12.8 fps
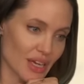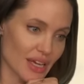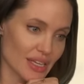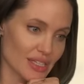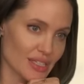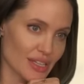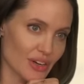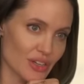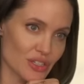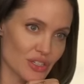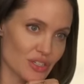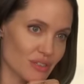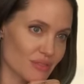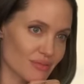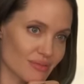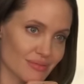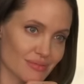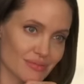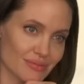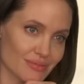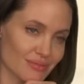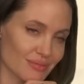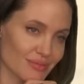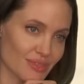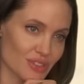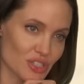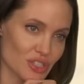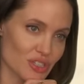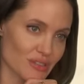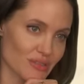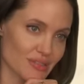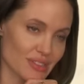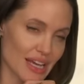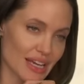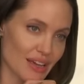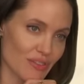he's there to just take